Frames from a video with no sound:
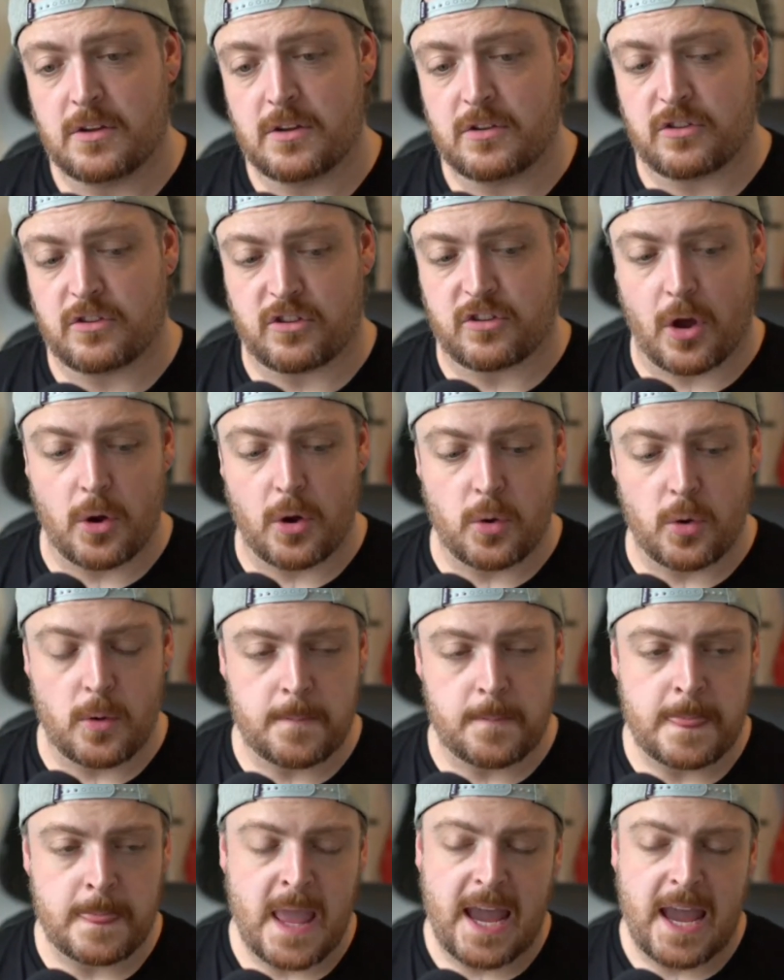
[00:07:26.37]
So
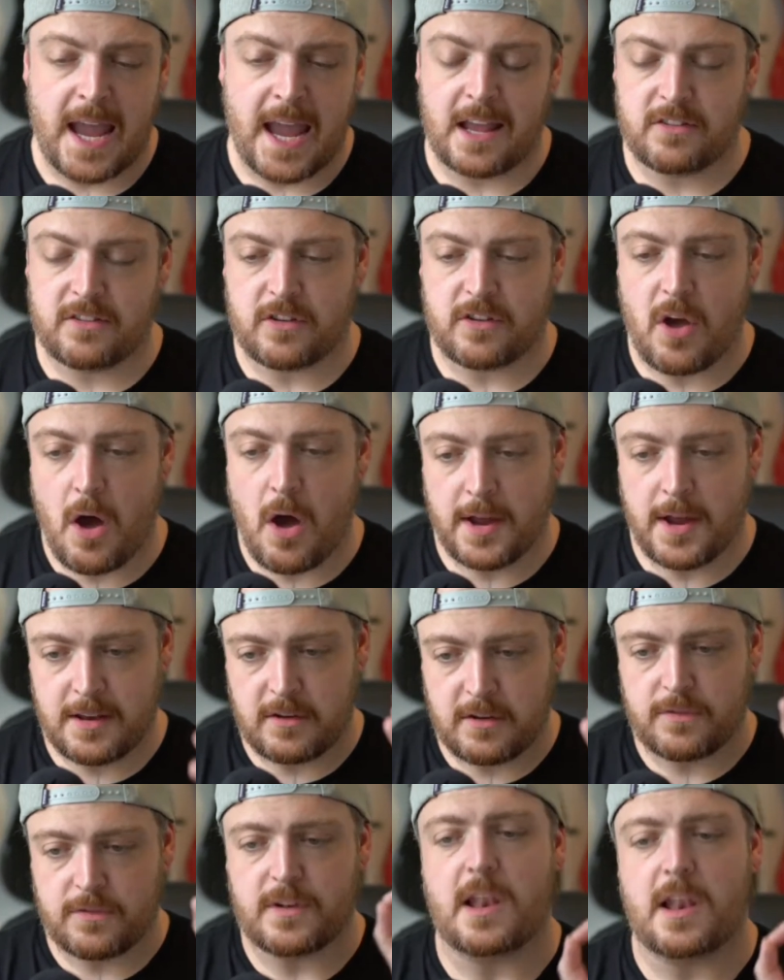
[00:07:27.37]
it's kind
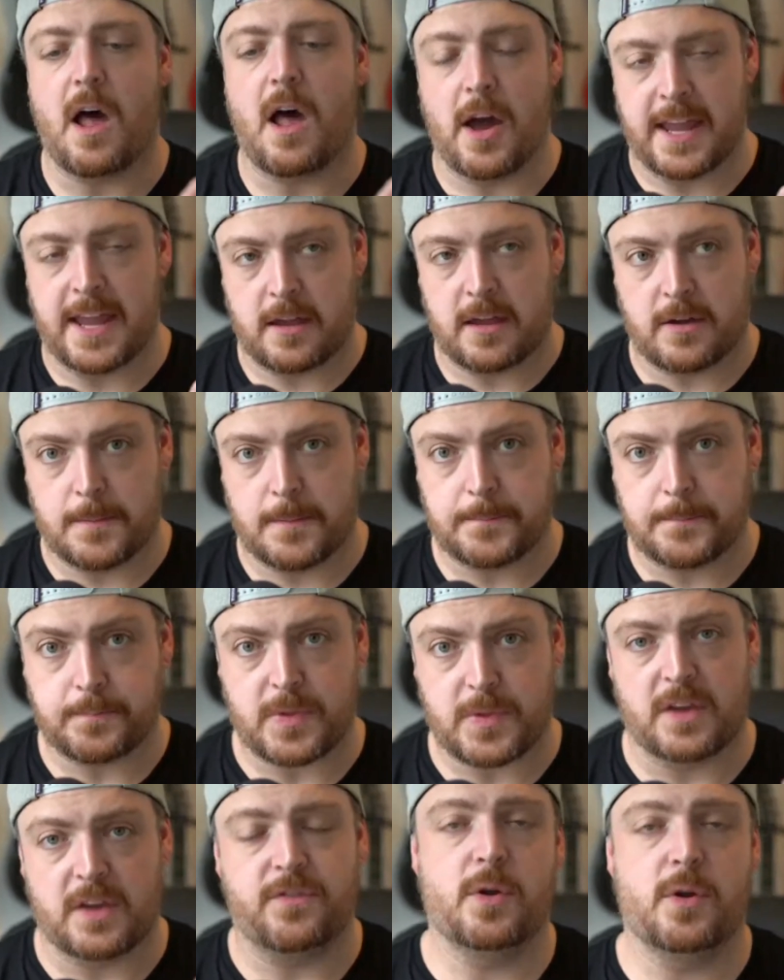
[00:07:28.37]
of like,
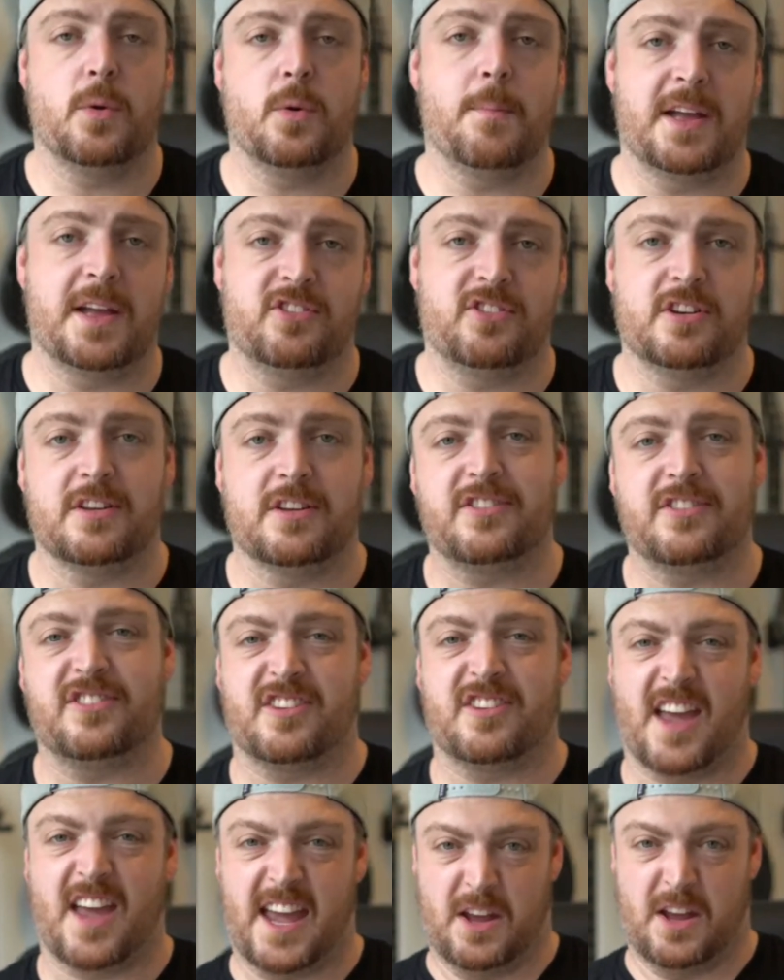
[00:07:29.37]
if you imagine a
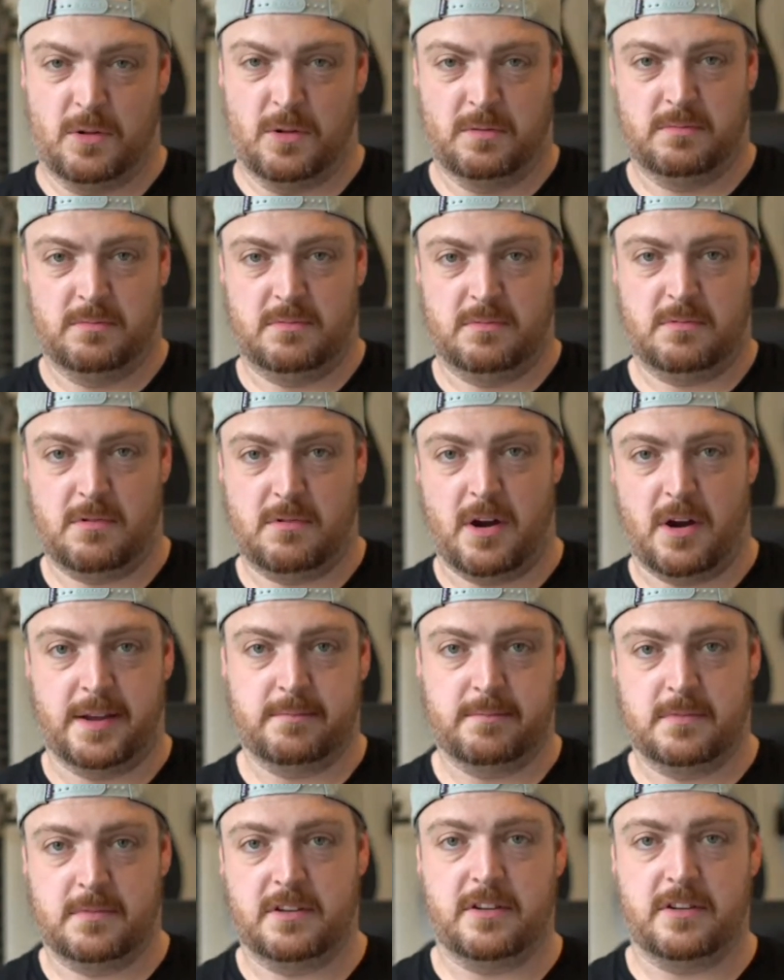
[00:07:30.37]
scale, right?
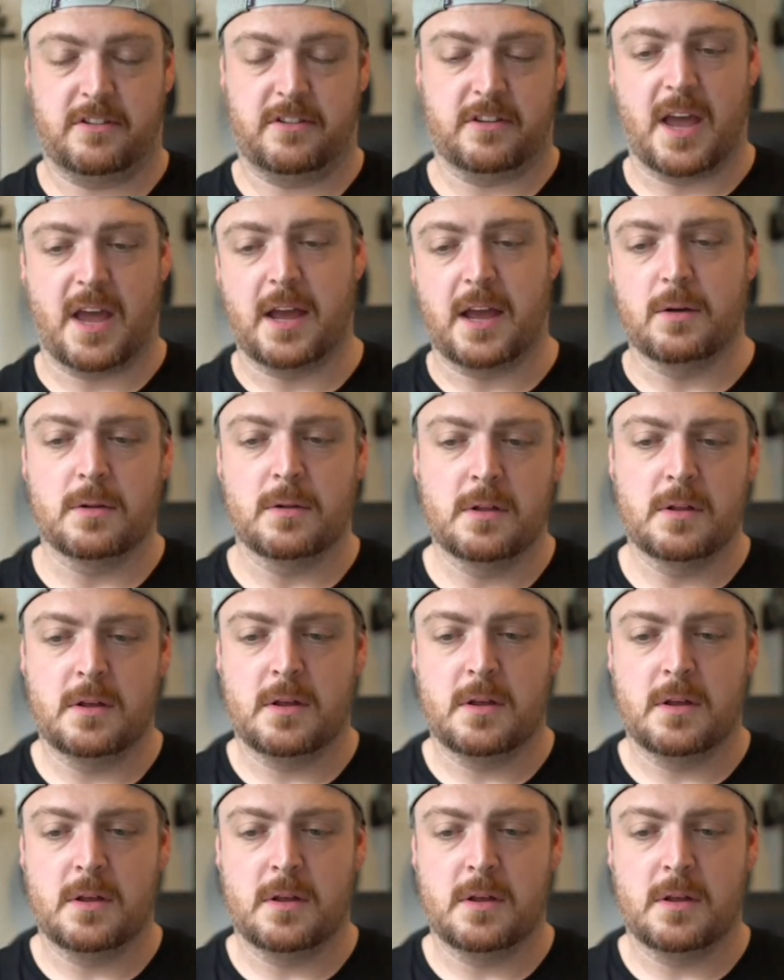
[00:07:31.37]
There's a scale.